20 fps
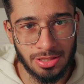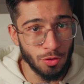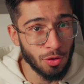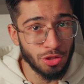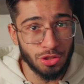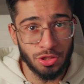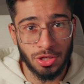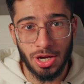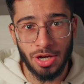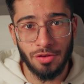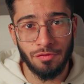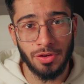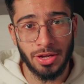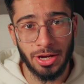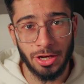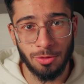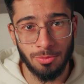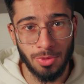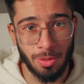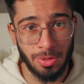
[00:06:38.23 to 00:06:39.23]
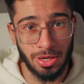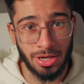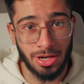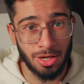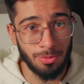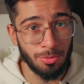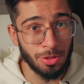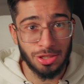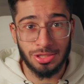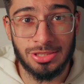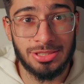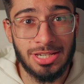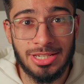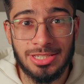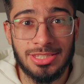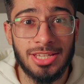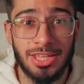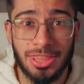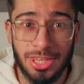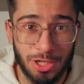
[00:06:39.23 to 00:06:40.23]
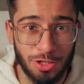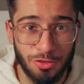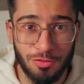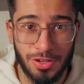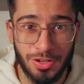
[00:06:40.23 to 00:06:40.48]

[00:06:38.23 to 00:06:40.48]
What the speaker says: You also can't forget your memory card because there's nothing to